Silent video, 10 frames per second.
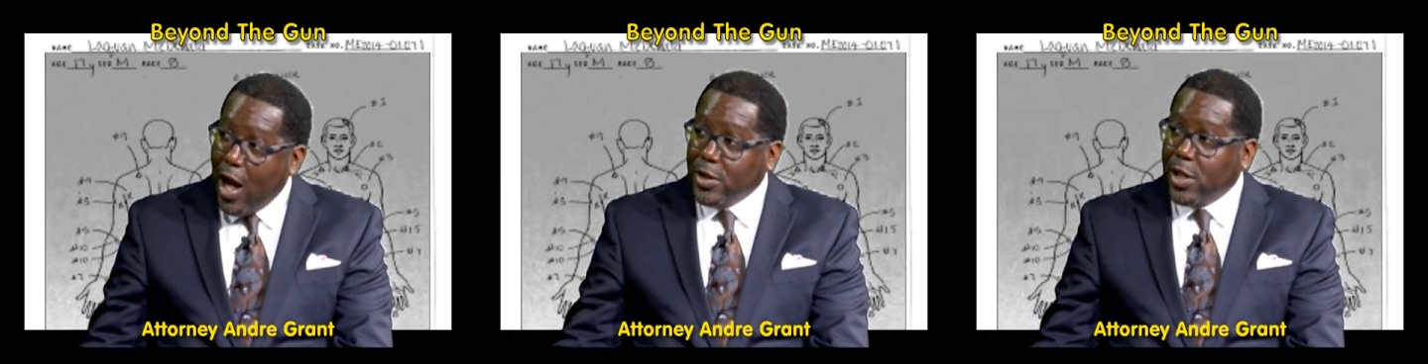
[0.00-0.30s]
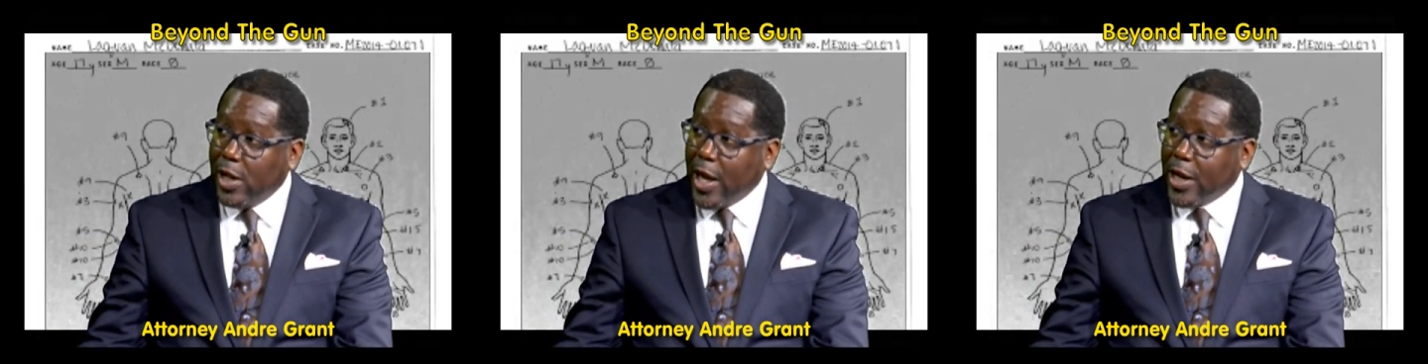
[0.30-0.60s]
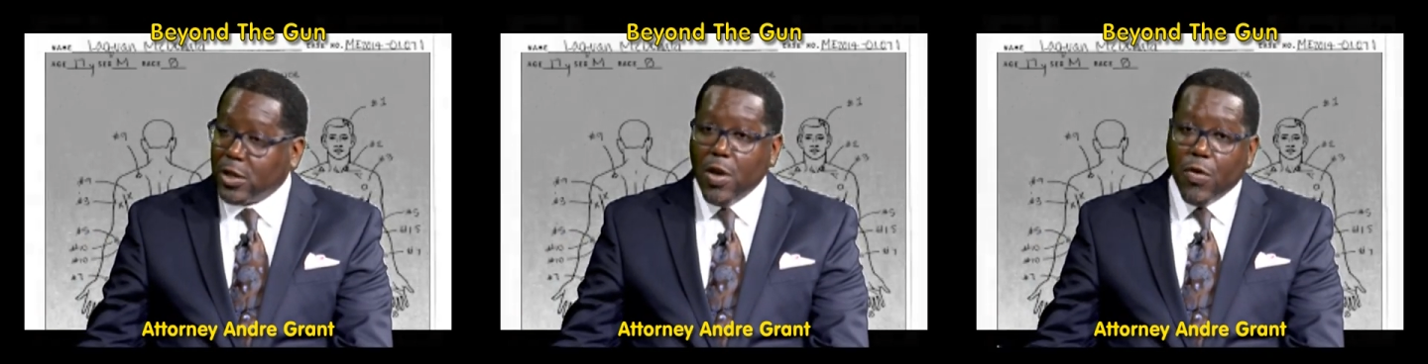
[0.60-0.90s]

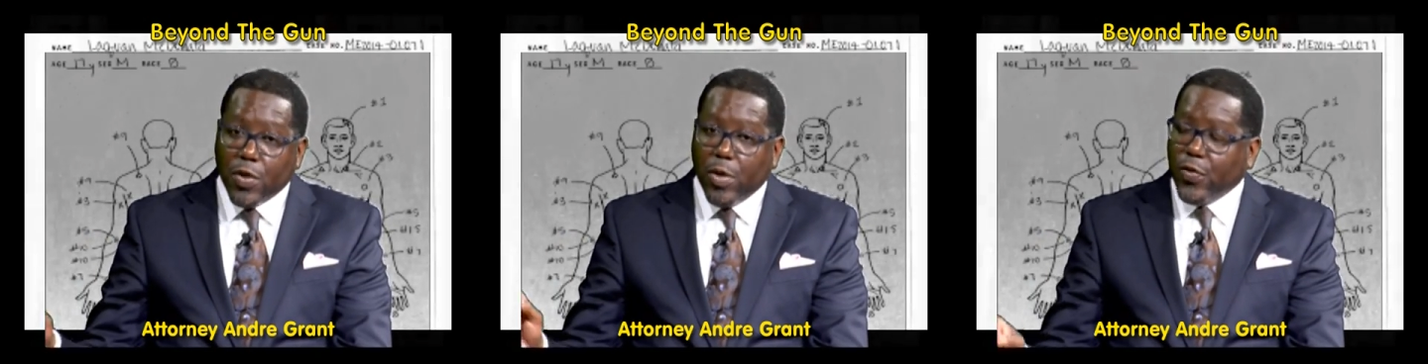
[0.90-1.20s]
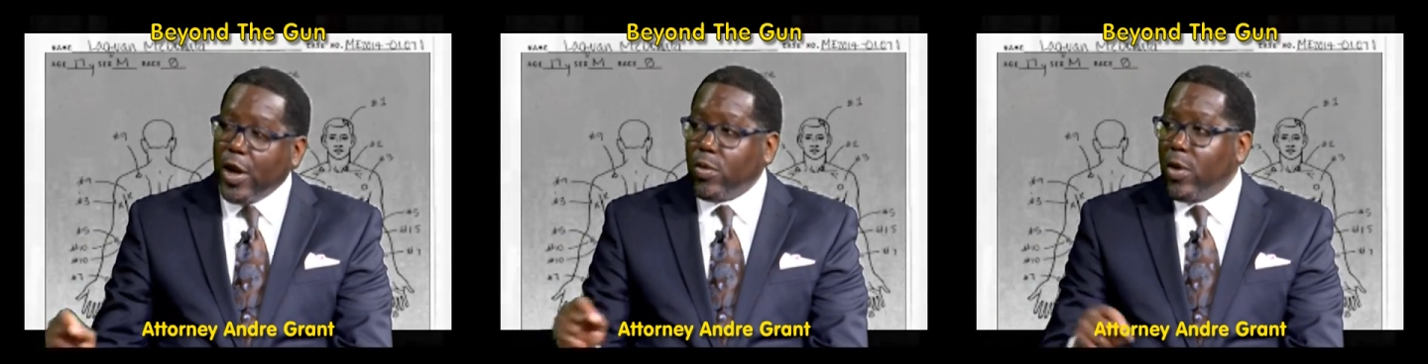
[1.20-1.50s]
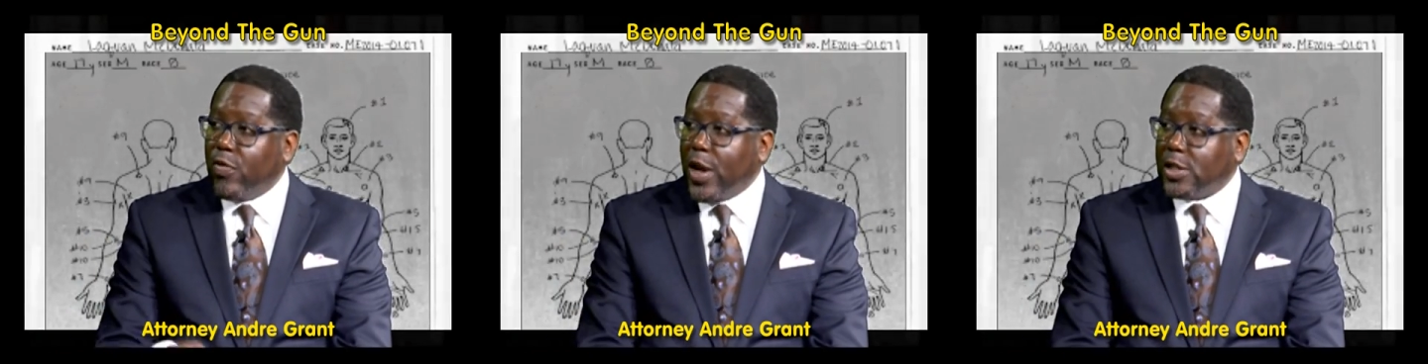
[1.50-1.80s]
underlings from a
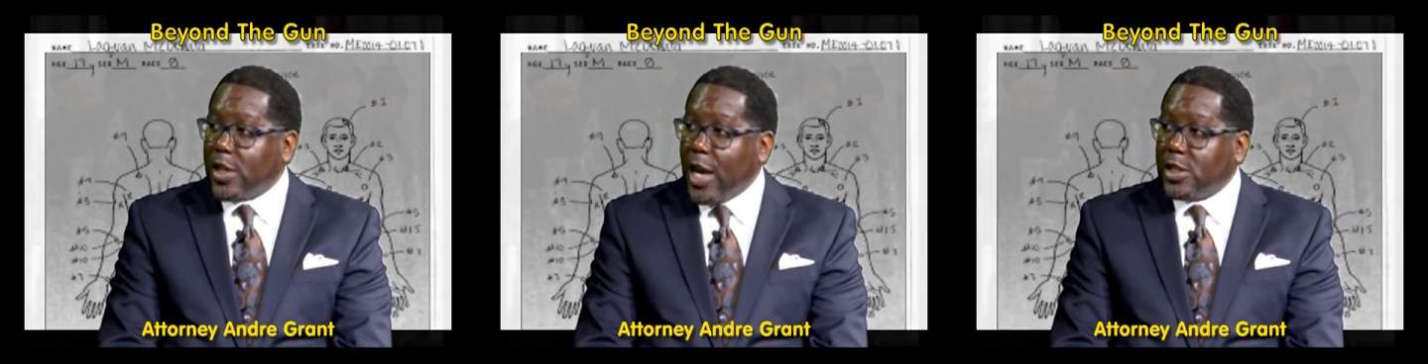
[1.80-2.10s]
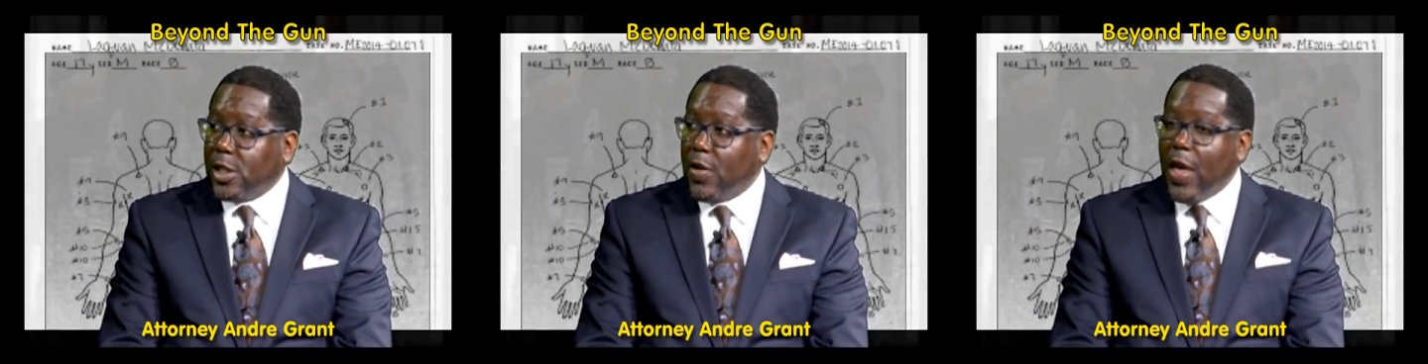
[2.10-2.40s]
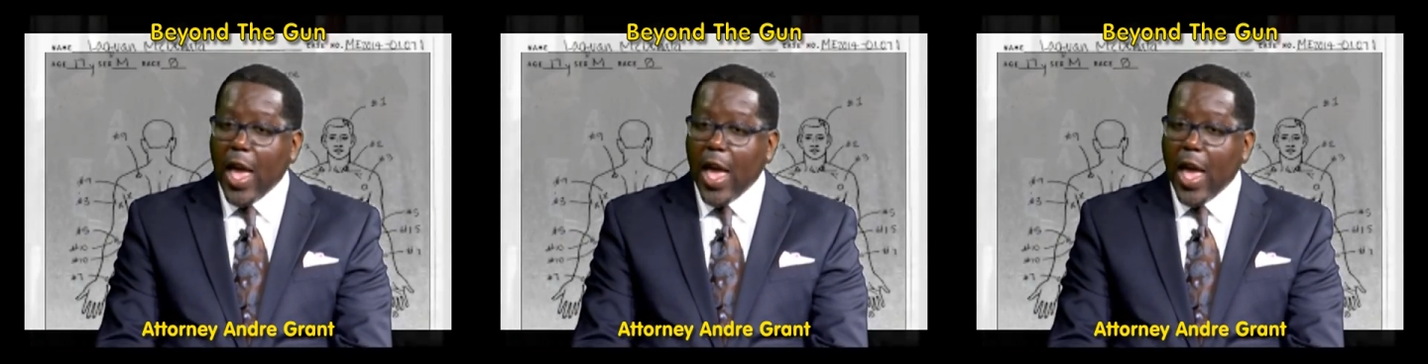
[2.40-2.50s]
federal investigation.